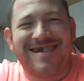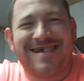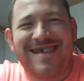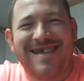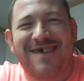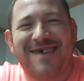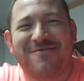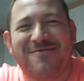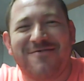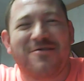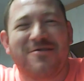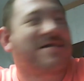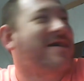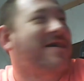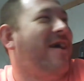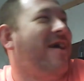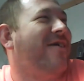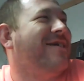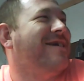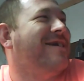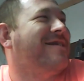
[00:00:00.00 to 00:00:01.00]
Yeah, we'll just
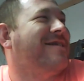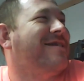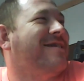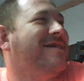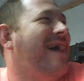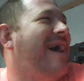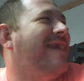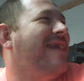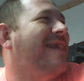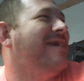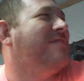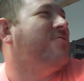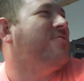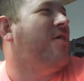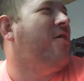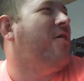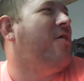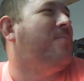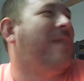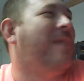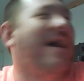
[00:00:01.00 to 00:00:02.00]
call it the silent
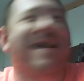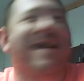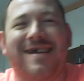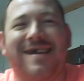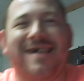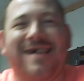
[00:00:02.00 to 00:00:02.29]
draw play.